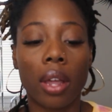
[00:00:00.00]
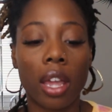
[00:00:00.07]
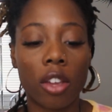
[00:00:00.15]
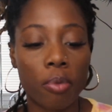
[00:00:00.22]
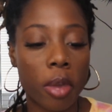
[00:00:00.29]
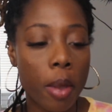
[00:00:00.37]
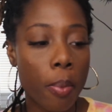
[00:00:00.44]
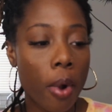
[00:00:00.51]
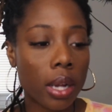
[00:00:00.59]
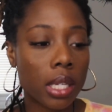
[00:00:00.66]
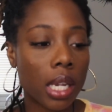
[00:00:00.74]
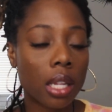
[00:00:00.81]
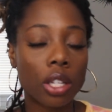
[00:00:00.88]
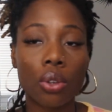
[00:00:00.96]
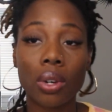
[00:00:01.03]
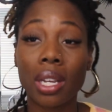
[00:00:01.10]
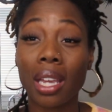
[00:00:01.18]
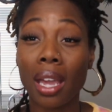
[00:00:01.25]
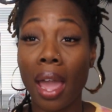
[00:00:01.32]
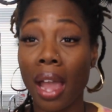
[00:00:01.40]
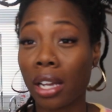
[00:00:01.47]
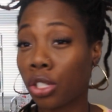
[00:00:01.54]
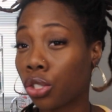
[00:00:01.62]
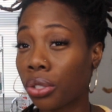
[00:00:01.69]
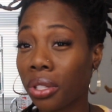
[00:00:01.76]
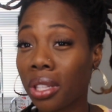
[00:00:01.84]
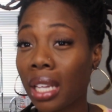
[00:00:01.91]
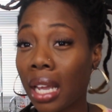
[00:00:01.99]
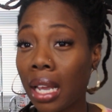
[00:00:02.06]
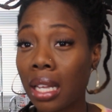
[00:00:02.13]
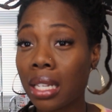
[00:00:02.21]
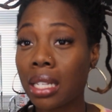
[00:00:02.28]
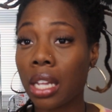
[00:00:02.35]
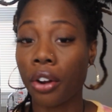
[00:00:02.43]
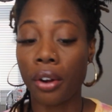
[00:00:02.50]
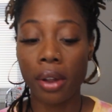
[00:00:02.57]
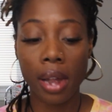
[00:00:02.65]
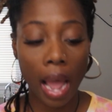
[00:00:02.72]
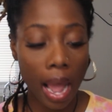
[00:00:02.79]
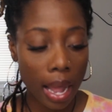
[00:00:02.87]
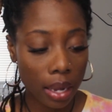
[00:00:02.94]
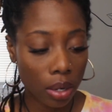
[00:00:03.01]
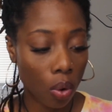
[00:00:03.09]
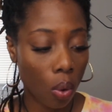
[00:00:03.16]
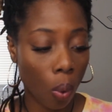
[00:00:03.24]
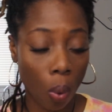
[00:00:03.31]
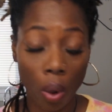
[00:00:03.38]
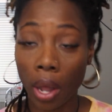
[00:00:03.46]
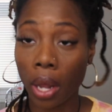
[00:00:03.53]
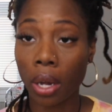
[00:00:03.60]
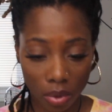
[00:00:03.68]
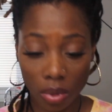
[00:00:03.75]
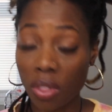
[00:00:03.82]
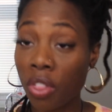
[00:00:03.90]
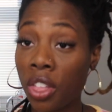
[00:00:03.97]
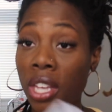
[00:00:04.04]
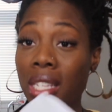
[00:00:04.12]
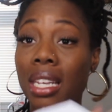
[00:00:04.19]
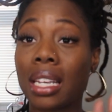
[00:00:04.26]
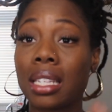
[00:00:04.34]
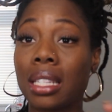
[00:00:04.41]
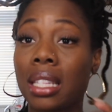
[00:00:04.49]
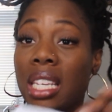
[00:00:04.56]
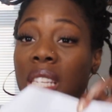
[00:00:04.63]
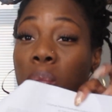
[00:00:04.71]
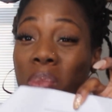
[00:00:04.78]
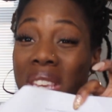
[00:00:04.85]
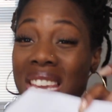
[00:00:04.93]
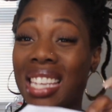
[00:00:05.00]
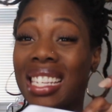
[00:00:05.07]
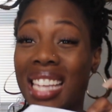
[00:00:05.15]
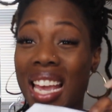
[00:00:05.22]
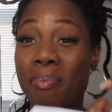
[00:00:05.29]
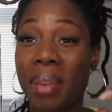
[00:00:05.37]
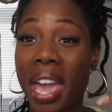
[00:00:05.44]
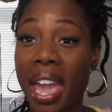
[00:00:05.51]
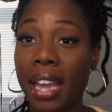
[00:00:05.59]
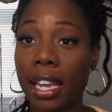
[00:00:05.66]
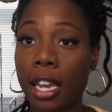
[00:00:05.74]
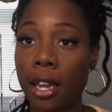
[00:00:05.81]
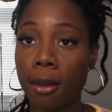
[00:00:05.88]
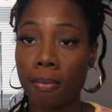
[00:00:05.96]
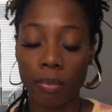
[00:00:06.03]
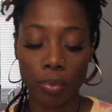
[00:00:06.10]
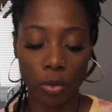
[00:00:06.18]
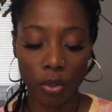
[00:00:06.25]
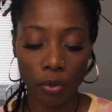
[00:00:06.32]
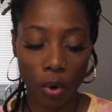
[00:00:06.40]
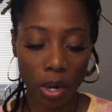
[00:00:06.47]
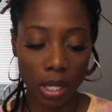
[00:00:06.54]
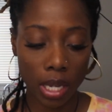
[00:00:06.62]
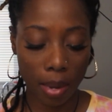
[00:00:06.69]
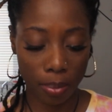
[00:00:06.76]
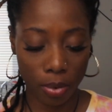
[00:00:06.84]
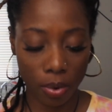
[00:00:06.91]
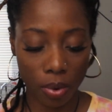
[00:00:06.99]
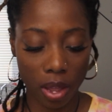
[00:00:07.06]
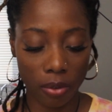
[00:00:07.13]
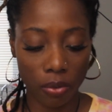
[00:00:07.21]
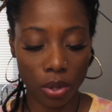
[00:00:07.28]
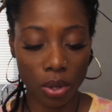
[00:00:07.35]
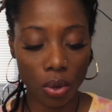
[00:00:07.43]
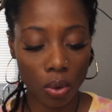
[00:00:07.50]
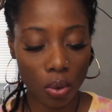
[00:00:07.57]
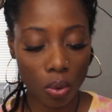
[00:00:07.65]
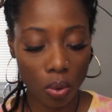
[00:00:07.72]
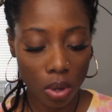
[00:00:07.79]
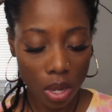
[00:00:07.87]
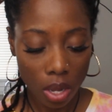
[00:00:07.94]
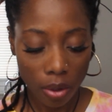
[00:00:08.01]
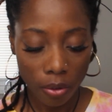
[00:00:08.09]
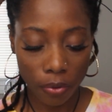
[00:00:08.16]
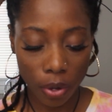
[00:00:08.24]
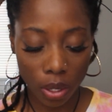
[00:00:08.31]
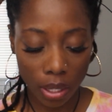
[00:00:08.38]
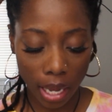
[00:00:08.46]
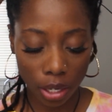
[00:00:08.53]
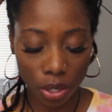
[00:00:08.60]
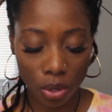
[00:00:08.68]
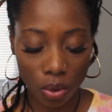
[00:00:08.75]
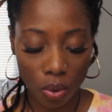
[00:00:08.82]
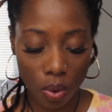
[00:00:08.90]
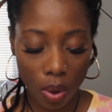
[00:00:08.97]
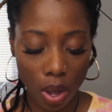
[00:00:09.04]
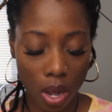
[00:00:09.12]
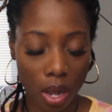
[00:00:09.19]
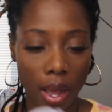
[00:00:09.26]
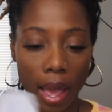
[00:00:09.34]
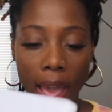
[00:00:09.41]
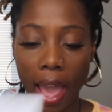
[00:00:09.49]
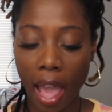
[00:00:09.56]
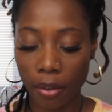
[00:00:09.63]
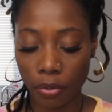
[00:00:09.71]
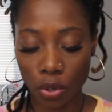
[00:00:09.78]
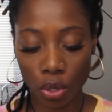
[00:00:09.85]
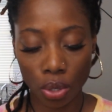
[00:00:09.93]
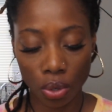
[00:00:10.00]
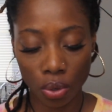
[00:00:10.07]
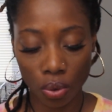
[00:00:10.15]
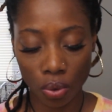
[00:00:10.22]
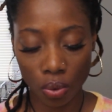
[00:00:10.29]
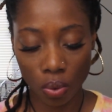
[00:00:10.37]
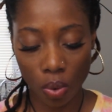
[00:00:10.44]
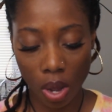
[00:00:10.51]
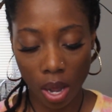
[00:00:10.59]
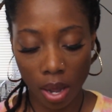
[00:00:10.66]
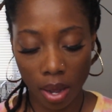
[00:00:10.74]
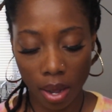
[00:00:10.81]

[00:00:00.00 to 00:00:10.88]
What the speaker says: If people are telling you to get extra things that are not on this PSI packet, for example, if you feel like you have to